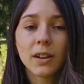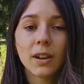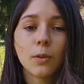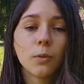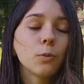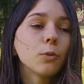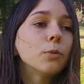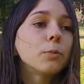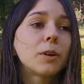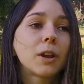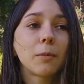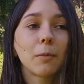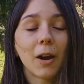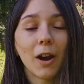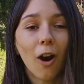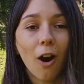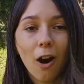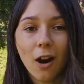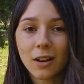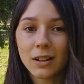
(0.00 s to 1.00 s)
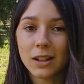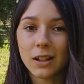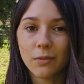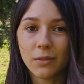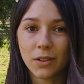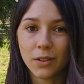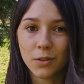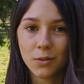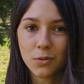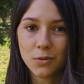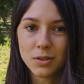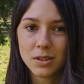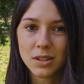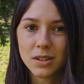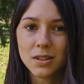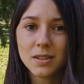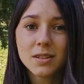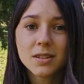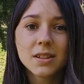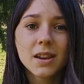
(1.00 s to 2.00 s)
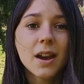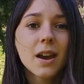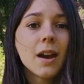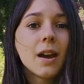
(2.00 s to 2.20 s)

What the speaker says: It will break my heart leaving the horses,